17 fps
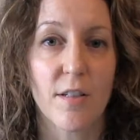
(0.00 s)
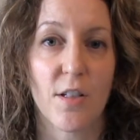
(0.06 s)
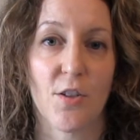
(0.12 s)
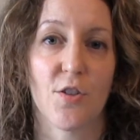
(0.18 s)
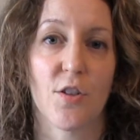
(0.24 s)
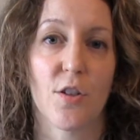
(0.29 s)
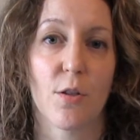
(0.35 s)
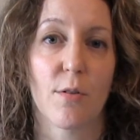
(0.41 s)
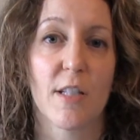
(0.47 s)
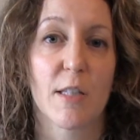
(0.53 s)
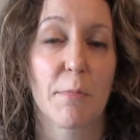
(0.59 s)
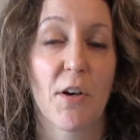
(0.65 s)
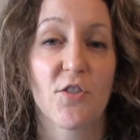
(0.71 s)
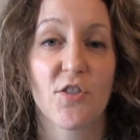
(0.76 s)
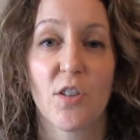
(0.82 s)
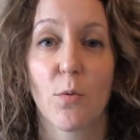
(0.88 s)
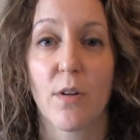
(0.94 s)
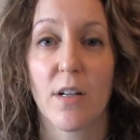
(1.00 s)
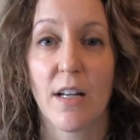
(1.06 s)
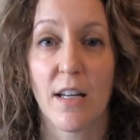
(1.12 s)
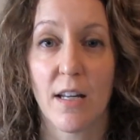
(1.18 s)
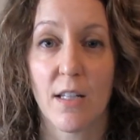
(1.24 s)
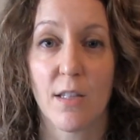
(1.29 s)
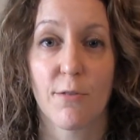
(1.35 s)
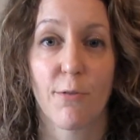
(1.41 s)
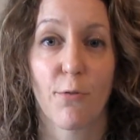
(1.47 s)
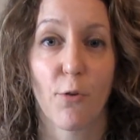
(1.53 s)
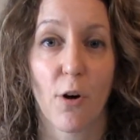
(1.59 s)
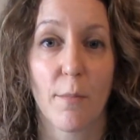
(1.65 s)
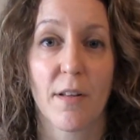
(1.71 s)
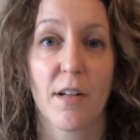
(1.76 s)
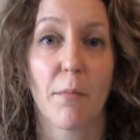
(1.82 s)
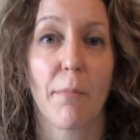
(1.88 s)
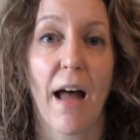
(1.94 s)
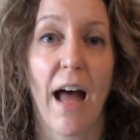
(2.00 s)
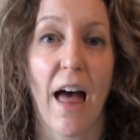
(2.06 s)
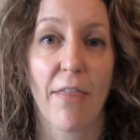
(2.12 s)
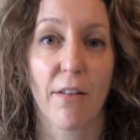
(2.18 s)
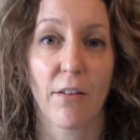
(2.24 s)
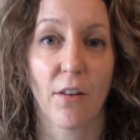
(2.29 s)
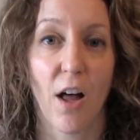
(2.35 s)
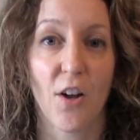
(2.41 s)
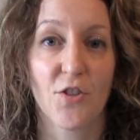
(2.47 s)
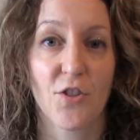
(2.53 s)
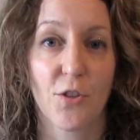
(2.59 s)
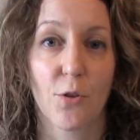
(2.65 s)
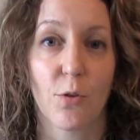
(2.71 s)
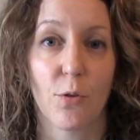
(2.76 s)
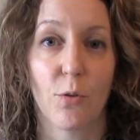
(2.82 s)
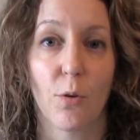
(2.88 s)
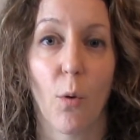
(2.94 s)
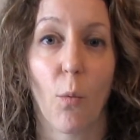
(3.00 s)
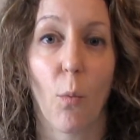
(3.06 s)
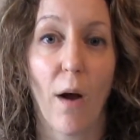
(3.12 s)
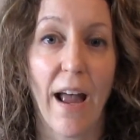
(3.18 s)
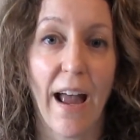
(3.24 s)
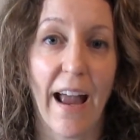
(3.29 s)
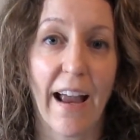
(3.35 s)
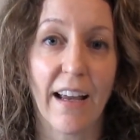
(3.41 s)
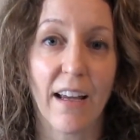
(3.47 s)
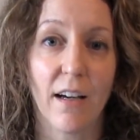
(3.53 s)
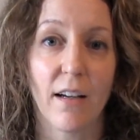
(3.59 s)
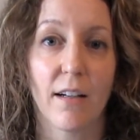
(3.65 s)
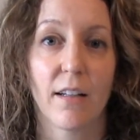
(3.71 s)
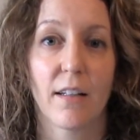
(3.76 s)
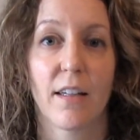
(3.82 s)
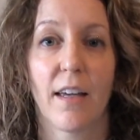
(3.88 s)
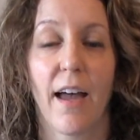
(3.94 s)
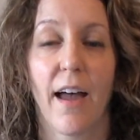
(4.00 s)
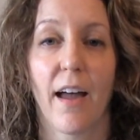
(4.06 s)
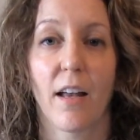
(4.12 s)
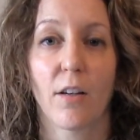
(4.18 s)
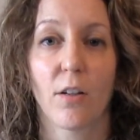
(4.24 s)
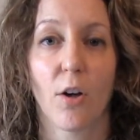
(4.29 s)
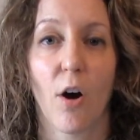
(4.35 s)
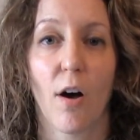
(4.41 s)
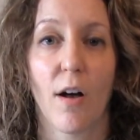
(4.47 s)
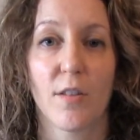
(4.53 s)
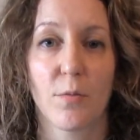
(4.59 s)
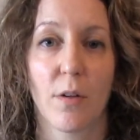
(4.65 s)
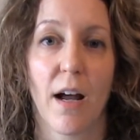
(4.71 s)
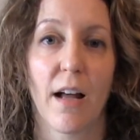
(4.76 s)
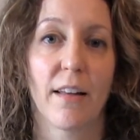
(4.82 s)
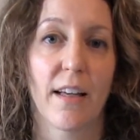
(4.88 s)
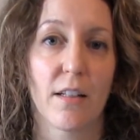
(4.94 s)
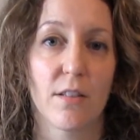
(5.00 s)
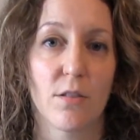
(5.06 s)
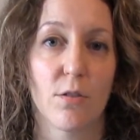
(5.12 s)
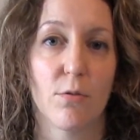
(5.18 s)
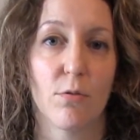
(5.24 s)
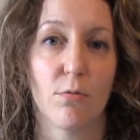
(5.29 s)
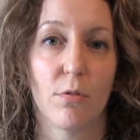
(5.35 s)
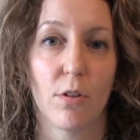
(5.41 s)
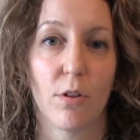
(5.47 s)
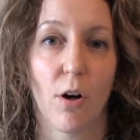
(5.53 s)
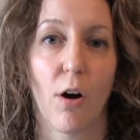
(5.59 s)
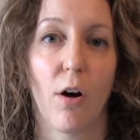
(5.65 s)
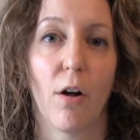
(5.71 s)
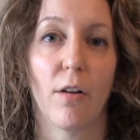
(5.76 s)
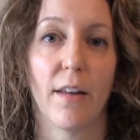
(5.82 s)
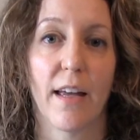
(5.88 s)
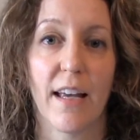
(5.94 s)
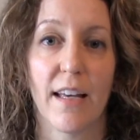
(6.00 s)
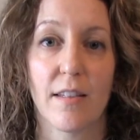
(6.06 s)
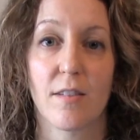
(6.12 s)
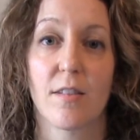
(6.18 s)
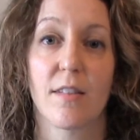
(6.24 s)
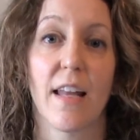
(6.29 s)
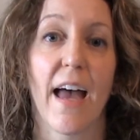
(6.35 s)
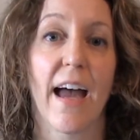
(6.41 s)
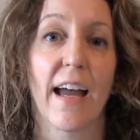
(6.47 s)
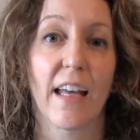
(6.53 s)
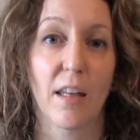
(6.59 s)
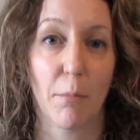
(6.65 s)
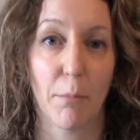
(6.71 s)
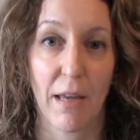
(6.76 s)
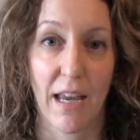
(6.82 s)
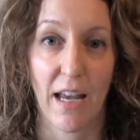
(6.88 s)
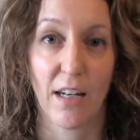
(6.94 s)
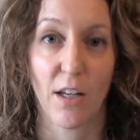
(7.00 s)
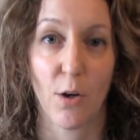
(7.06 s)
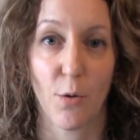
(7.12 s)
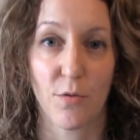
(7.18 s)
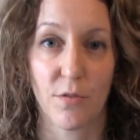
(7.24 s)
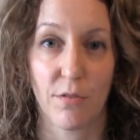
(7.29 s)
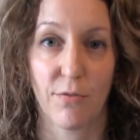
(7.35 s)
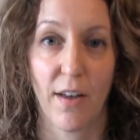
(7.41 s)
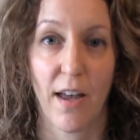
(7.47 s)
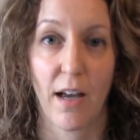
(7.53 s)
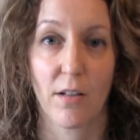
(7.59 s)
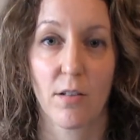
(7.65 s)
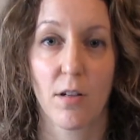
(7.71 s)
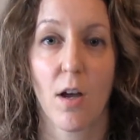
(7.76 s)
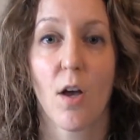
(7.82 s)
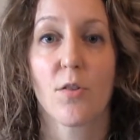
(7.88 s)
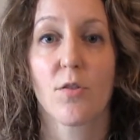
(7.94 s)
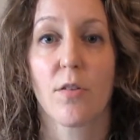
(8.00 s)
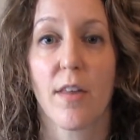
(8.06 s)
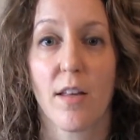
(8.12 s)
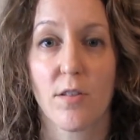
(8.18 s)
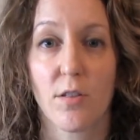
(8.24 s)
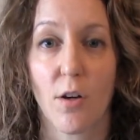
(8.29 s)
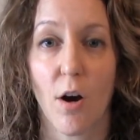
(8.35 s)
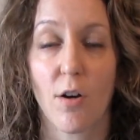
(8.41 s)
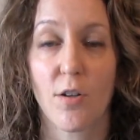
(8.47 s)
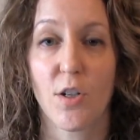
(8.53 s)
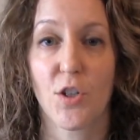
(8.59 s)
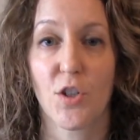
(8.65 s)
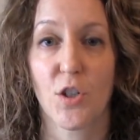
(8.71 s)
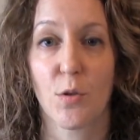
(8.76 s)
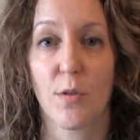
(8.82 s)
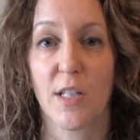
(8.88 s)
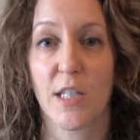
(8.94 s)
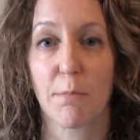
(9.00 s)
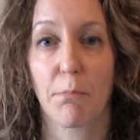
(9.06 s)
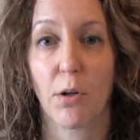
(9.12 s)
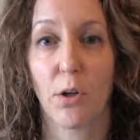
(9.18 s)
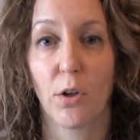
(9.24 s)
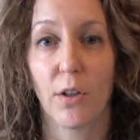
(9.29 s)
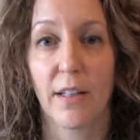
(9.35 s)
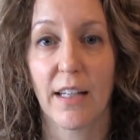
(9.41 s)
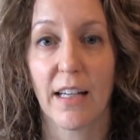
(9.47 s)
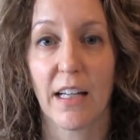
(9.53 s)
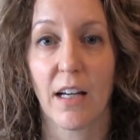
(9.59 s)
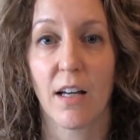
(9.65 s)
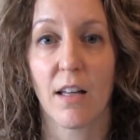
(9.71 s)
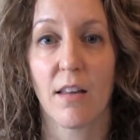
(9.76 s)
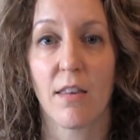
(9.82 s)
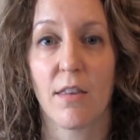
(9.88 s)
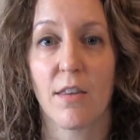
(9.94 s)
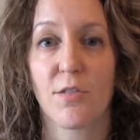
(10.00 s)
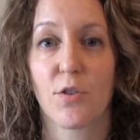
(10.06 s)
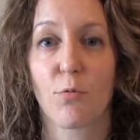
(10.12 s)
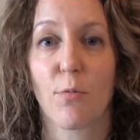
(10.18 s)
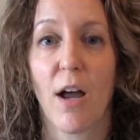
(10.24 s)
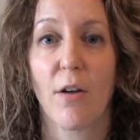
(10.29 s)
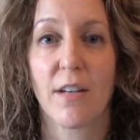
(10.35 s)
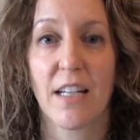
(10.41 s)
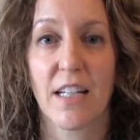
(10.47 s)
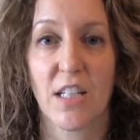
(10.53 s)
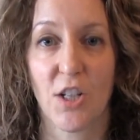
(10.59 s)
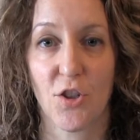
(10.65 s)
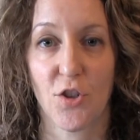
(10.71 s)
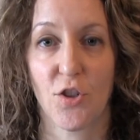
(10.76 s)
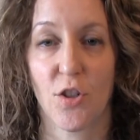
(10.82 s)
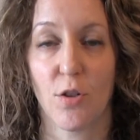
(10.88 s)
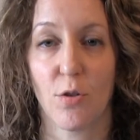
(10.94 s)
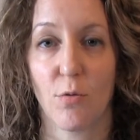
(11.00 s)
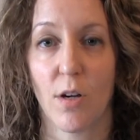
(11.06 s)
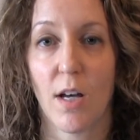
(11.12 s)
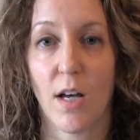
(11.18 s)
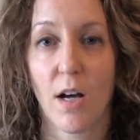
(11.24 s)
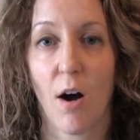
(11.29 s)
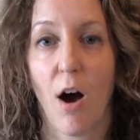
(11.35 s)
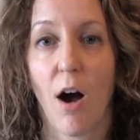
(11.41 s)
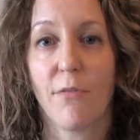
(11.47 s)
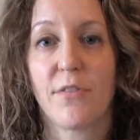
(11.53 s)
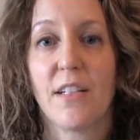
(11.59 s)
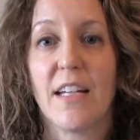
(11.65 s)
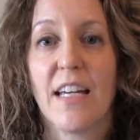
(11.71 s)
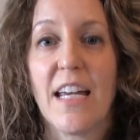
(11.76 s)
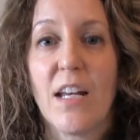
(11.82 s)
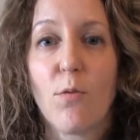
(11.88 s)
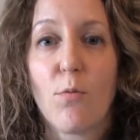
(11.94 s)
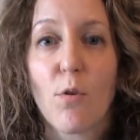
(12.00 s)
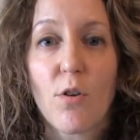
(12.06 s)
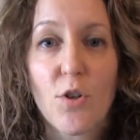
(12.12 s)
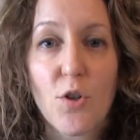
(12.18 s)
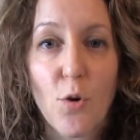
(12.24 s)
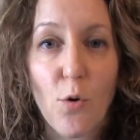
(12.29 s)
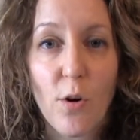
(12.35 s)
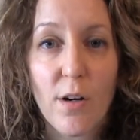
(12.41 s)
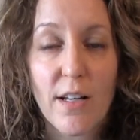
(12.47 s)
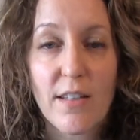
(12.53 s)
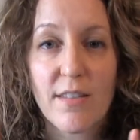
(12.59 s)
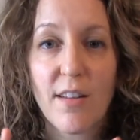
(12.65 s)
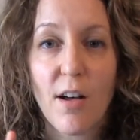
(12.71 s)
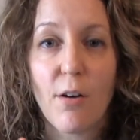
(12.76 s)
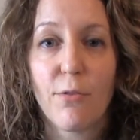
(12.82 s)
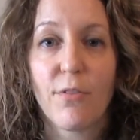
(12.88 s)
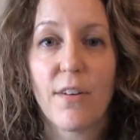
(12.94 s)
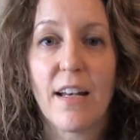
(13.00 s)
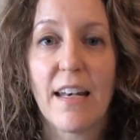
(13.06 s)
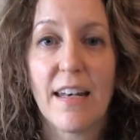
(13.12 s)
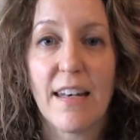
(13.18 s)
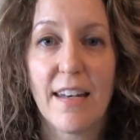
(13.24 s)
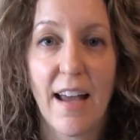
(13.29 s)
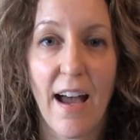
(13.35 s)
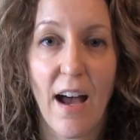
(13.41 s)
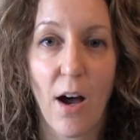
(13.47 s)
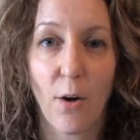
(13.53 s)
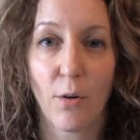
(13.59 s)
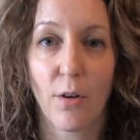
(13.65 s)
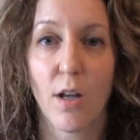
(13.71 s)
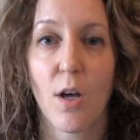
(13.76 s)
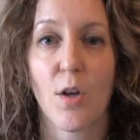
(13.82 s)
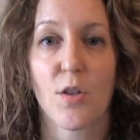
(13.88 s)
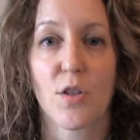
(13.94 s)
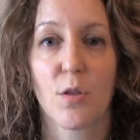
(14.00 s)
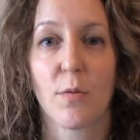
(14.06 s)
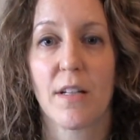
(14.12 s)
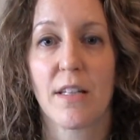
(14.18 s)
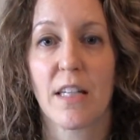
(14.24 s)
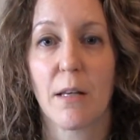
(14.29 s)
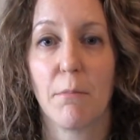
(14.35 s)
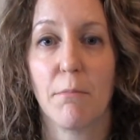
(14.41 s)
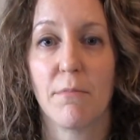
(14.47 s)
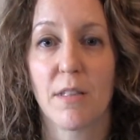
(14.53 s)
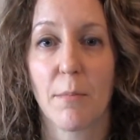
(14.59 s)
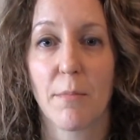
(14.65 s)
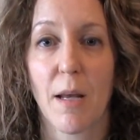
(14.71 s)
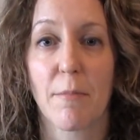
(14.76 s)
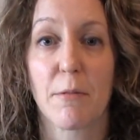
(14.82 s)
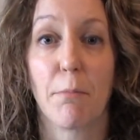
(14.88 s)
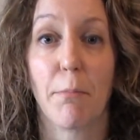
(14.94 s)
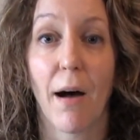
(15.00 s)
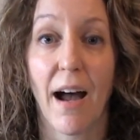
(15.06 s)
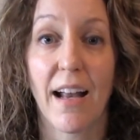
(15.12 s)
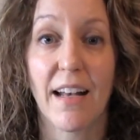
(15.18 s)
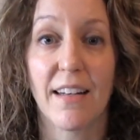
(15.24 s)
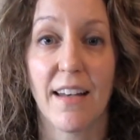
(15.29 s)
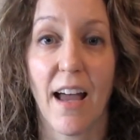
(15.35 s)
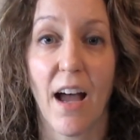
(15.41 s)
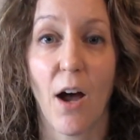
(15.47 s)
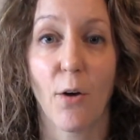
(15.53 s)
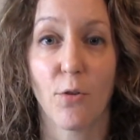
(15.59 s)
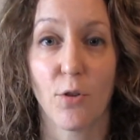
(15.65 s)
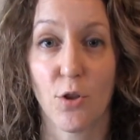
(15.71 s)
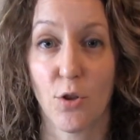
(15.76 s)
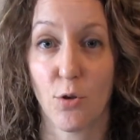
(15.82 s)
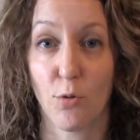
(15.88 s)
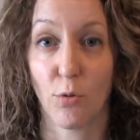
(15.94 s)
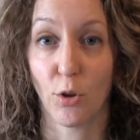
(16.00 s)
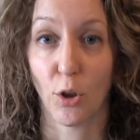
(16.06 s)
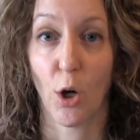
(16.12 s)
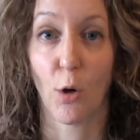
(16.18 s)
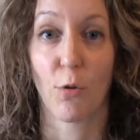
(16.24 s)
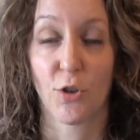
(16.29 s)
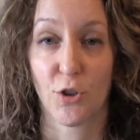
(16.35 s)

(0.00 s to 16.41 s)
tissue, especially when it is formed in a pathological way, can cause what I like to call a snag in the pantyhose effect. So that scar tissue is pulling the surrounding tissue often inward toward itself and down, so it can sometimes bind down to lower